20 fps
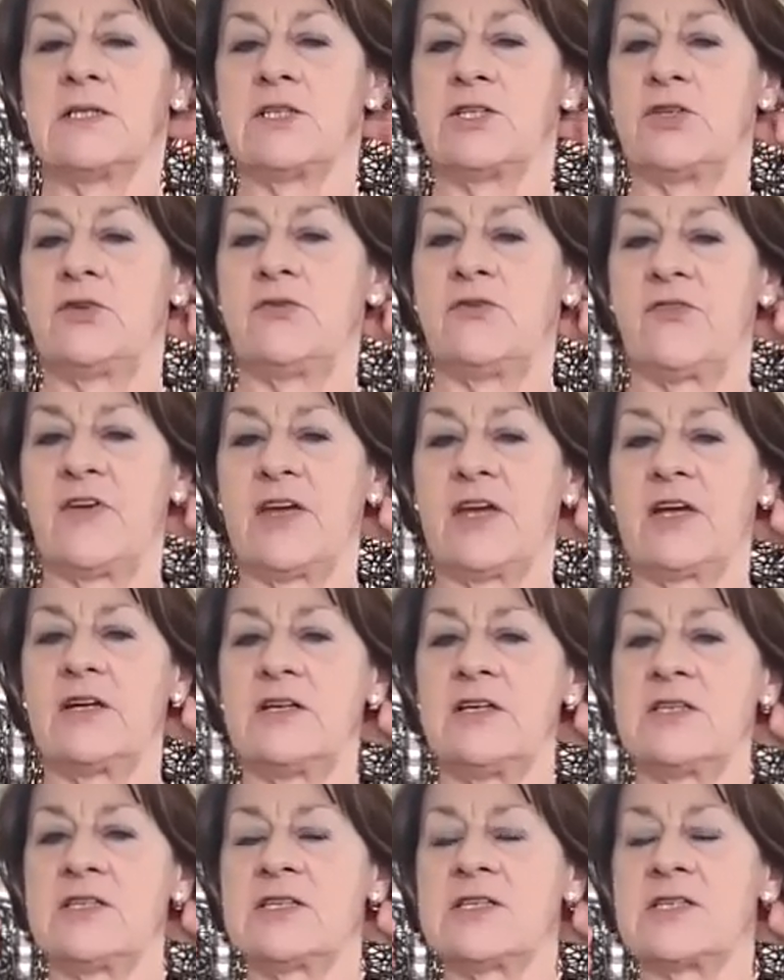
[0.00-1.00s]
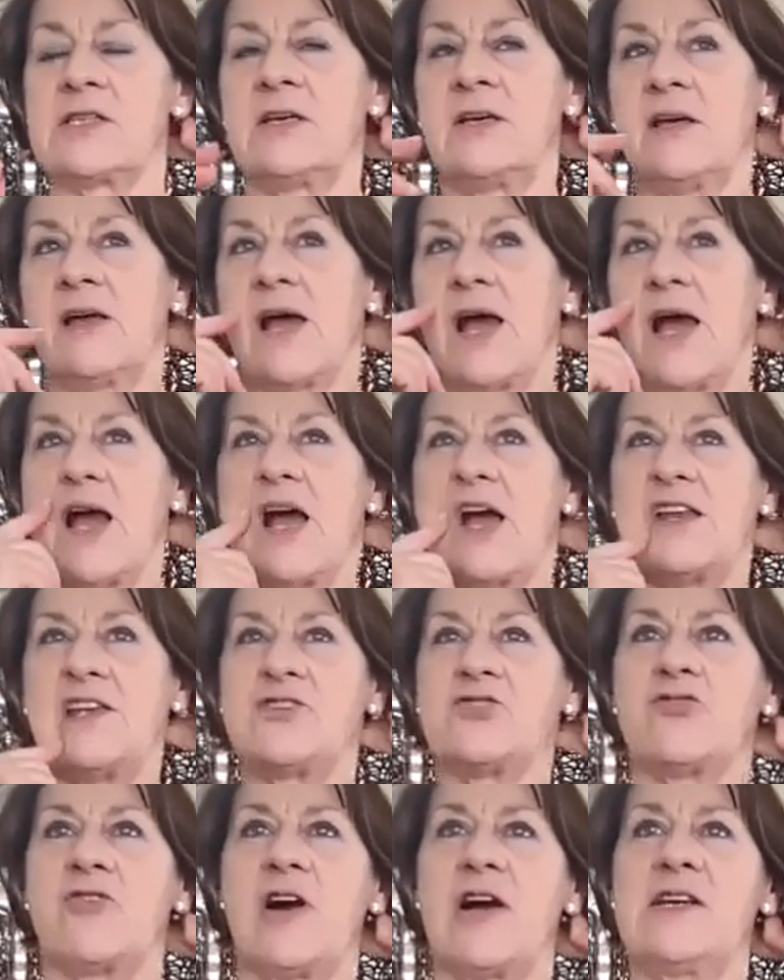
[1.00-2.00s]
2 fingers, and
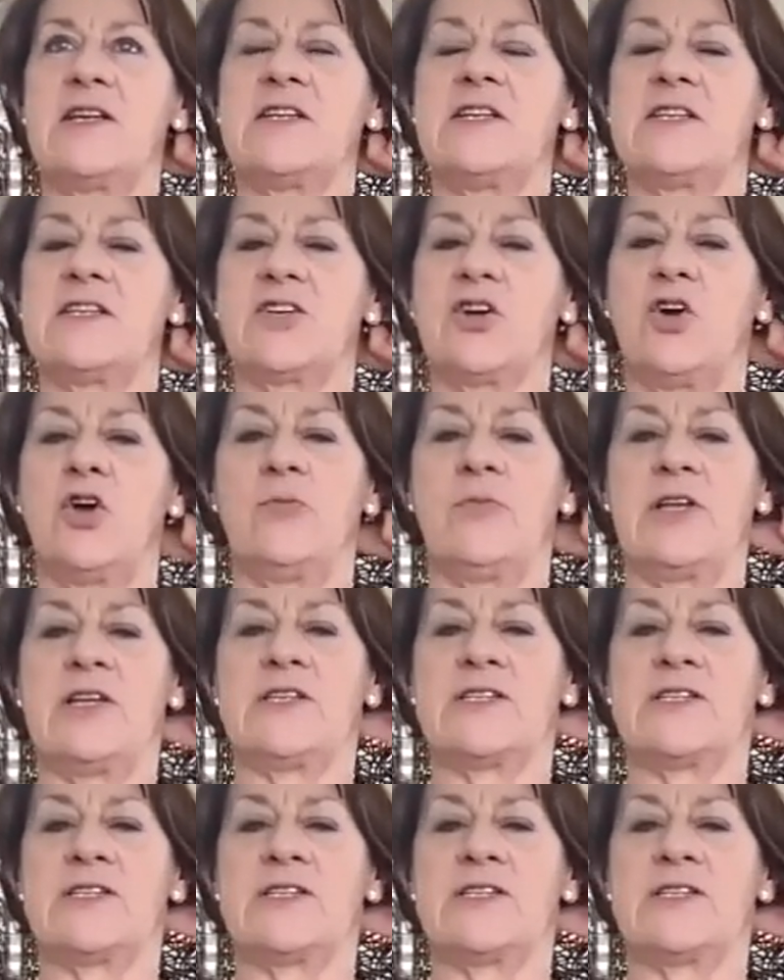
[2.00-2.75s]
you're trying to determine,